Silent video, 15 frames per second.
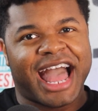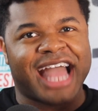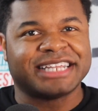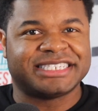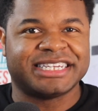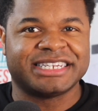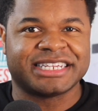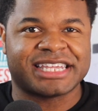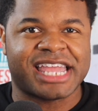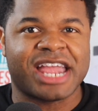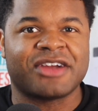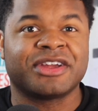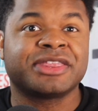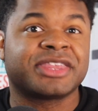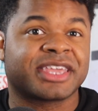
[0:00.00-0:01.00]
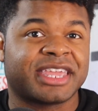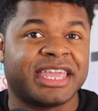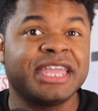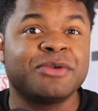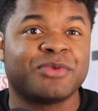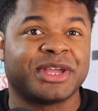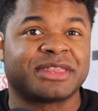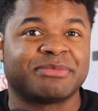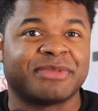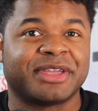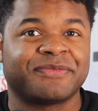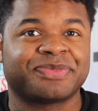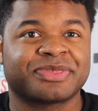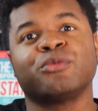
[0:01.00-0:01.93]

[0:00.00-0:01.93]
I didn't carry the key with me.